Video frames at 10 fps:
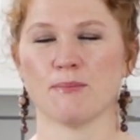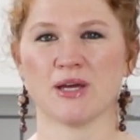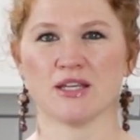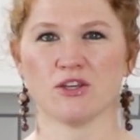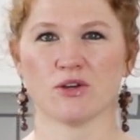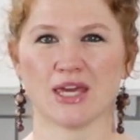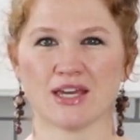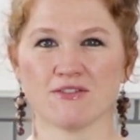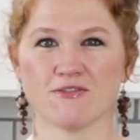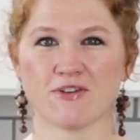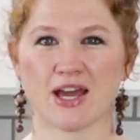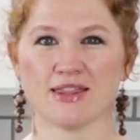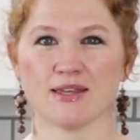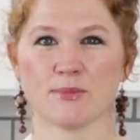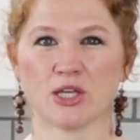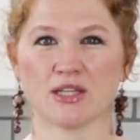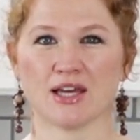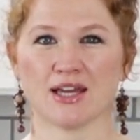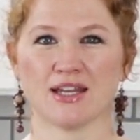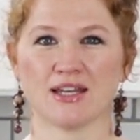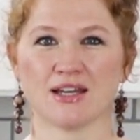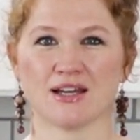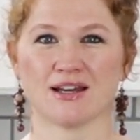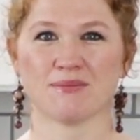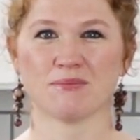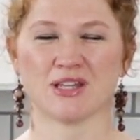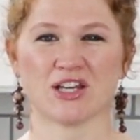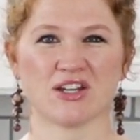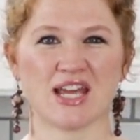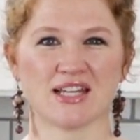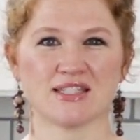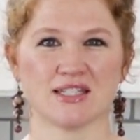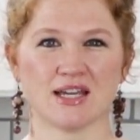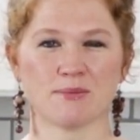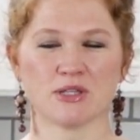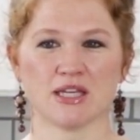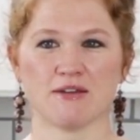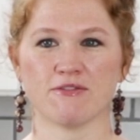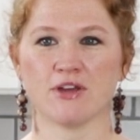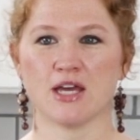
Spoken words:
but you can find them online, like on Etsy, I believe.